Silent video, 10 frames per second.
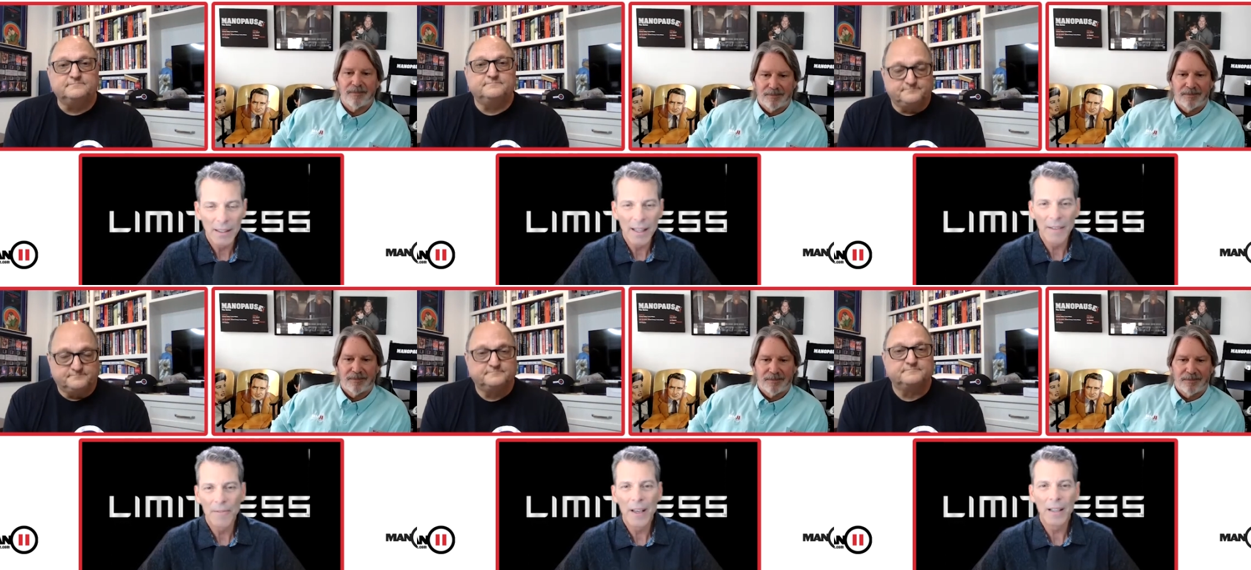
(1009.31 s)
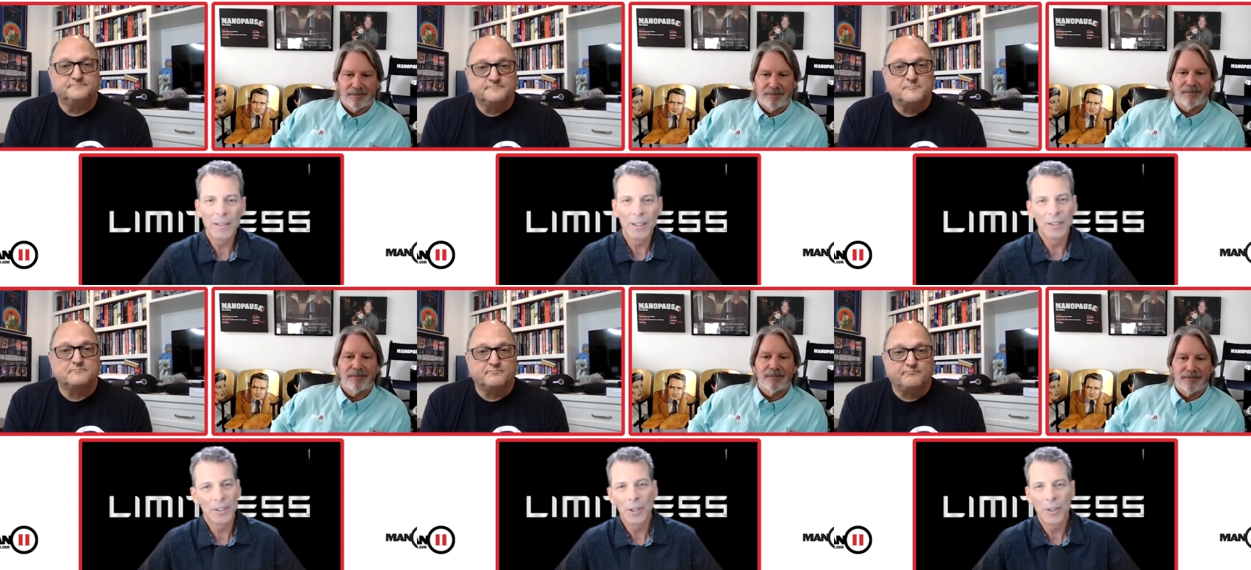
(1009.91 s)
Speaker 1: they fail to
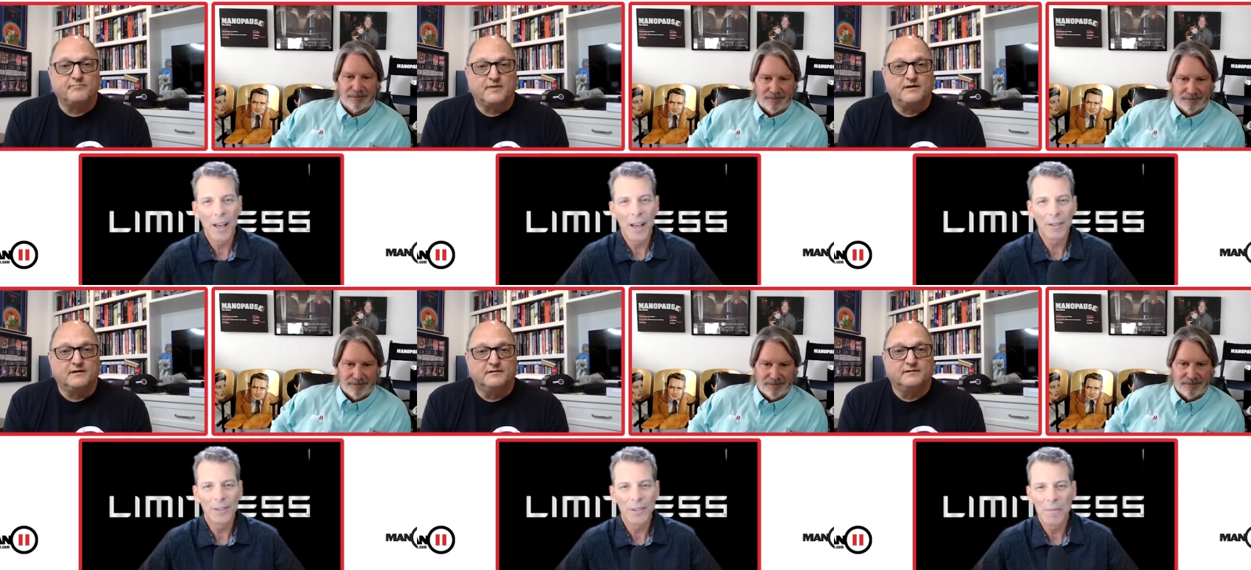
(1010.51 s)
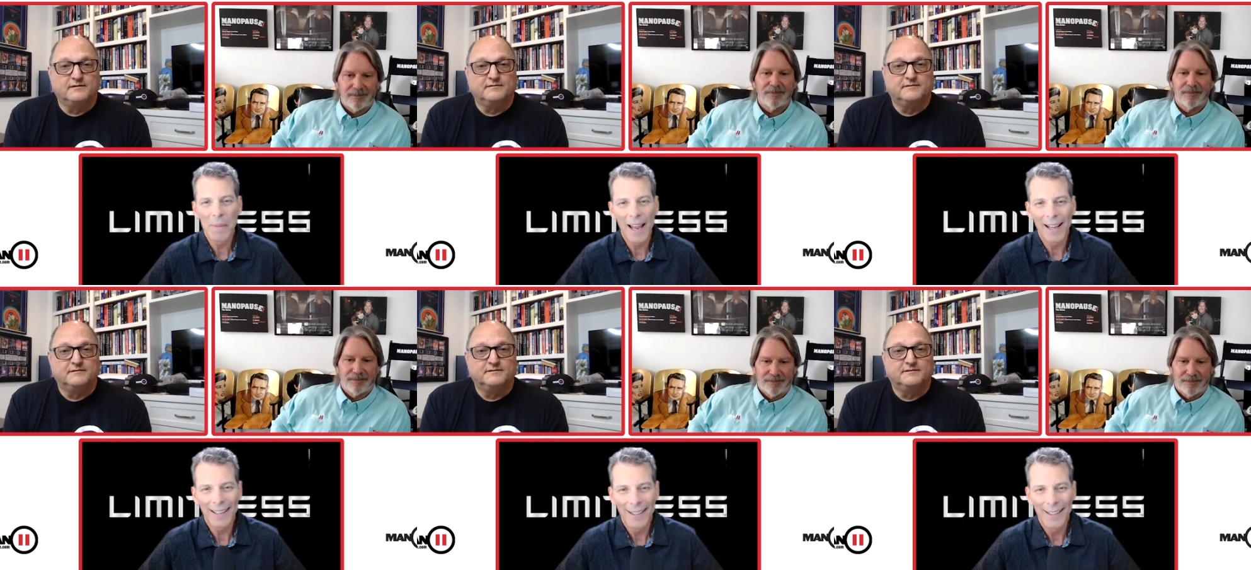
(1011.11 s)
stir the hearts of man."